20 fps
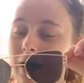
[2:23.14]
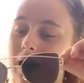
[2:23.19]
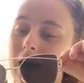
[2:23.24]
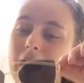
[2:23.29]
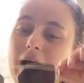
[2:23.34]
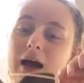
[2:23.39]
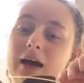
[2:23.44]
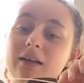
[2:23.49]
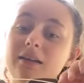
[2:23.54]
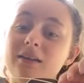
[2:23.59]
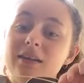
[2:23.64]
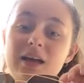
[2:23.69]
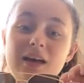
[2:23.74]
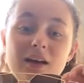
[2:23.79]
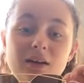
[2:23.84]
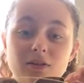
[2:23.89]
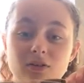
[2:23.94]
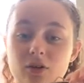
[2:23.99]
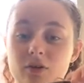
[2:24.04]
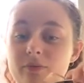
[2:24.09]
And they
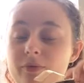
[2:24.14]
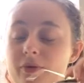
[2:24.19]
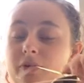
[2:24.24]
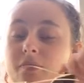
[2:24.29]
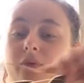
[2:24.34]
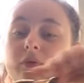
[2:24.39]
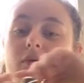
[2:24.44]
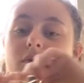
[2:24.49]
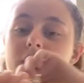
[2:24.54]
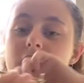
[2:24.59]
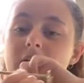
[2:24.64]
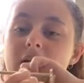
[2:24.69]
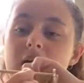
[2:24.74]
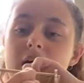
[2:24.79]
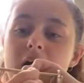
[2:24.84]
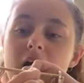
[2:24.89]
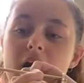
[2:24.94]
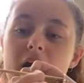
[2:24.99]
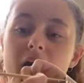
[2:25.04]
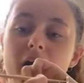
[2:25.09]
are so beautiful. They
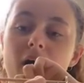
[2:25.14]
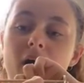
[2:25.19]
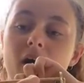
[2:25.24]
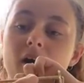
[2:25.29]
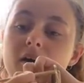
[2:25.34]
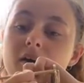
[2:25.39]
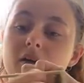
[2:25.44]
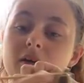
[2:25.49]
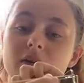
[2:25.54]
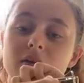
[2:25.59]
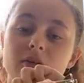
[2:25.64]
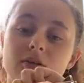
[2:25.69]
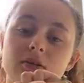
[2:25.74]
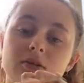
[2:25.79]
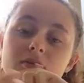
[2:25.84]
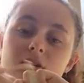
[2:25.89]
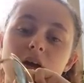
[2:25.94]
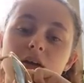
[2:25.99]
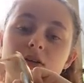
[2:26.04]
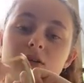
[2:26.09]
are
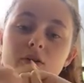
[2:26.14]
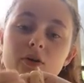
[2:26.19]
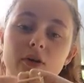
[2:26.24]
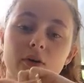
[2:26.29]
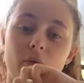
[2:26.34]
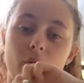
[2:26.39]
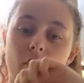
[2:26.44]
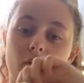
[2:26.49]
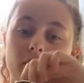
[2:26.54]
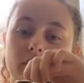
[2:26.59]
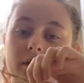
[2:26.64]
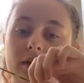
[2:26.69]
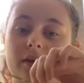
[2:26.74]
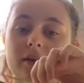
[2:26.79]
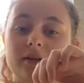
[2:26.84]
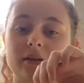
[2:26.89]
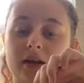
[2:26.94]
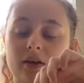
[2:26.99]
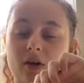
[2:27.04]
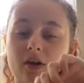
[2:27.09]
such good
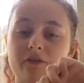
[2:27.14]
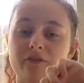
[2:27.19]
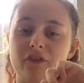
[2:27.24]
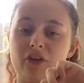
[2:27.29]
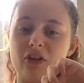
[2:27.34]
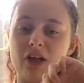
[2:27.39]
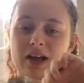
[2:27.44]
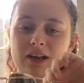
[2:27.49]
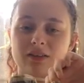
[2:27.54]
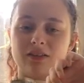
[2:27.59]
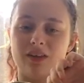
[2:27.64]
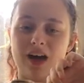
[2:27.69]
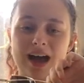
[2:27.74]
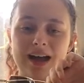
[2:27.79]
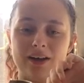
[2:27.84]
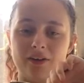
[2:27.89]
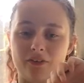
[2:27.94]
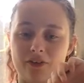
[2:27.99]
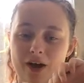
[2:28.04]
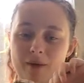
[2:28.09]
quality. They don't feel like
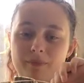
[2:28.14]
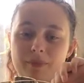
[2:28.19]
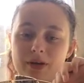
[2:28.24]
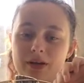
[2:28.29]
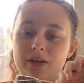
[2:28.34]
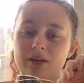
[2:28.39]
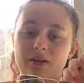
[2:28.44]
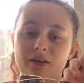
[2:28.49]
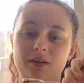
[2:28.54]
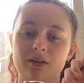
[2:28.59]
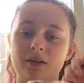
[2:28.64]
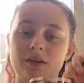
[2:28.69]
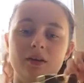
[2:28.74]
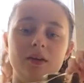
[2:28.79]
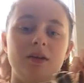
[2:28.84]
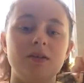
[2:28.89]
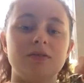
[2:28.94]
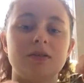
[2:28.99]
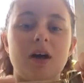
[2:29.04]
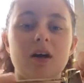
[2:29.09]
light, crappy
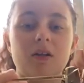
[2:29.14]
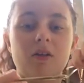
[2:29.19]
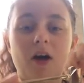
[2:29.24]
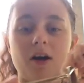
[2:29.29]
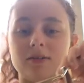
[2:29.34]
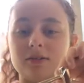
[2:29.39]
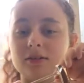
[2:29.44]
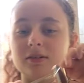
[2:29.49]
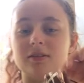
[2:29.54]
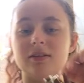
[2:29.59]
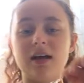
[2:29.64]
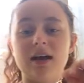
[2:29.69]
sunglasses.